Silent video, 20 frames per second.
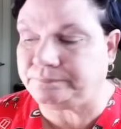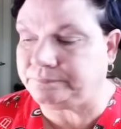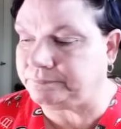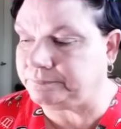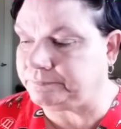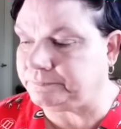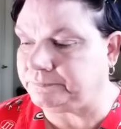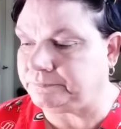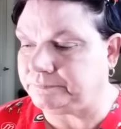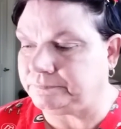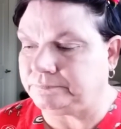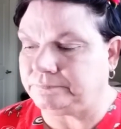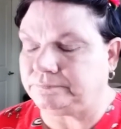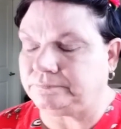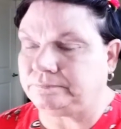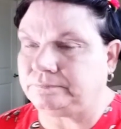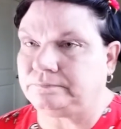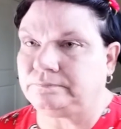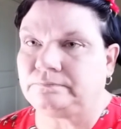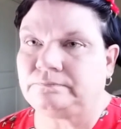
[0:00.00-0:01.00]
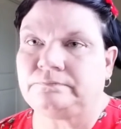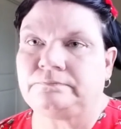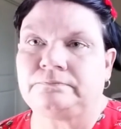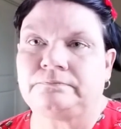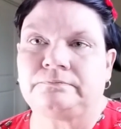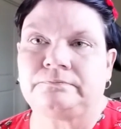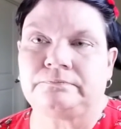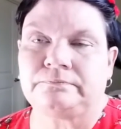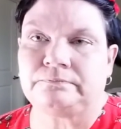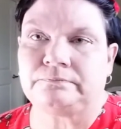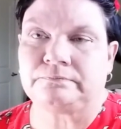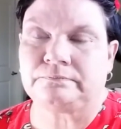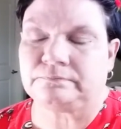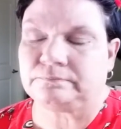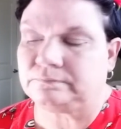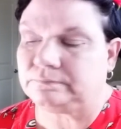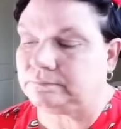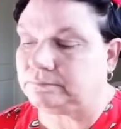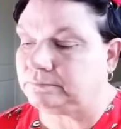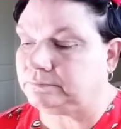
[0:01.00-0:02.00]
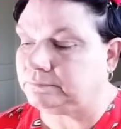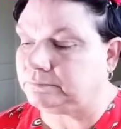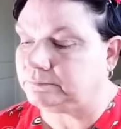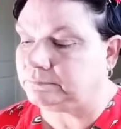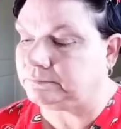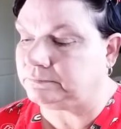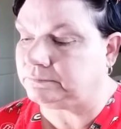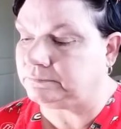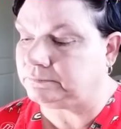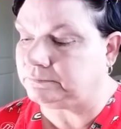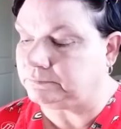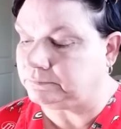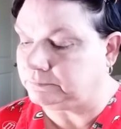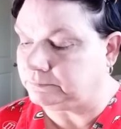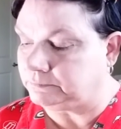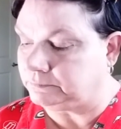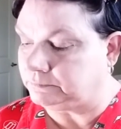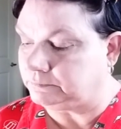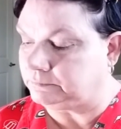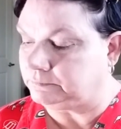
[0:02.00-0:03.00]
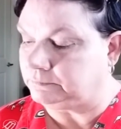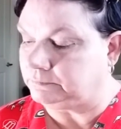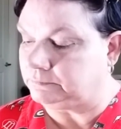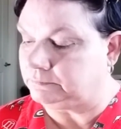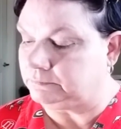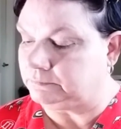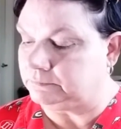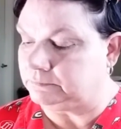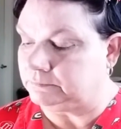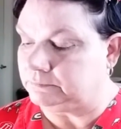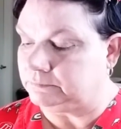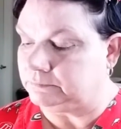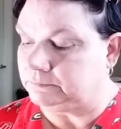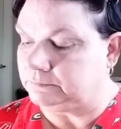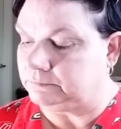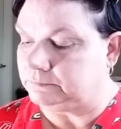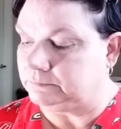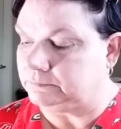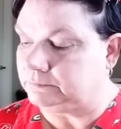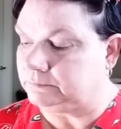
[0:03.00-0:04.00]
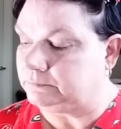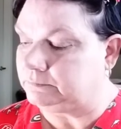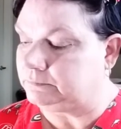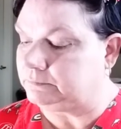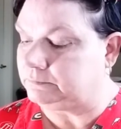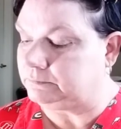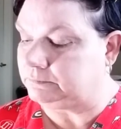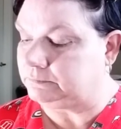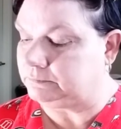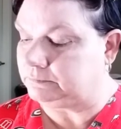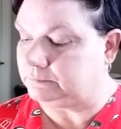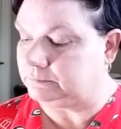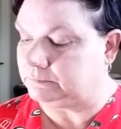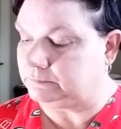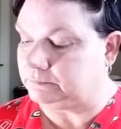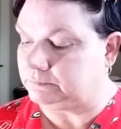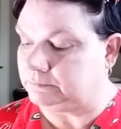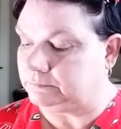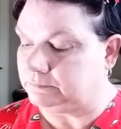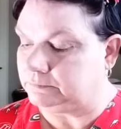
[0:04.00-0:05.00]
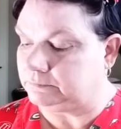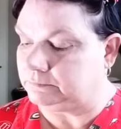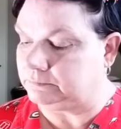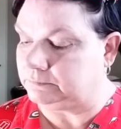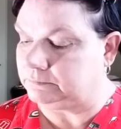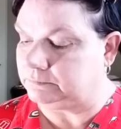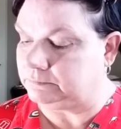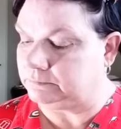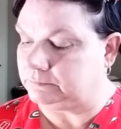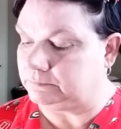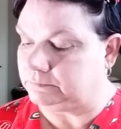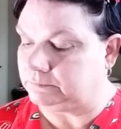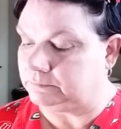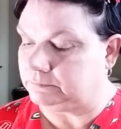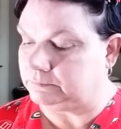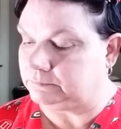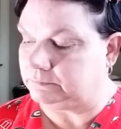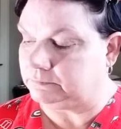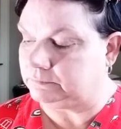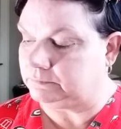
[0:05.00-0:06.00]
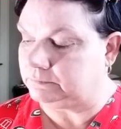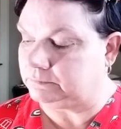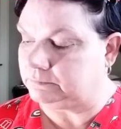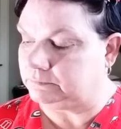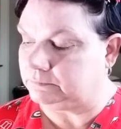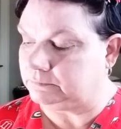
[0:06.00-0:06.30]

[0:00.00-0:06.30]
No one is speaking in this clip.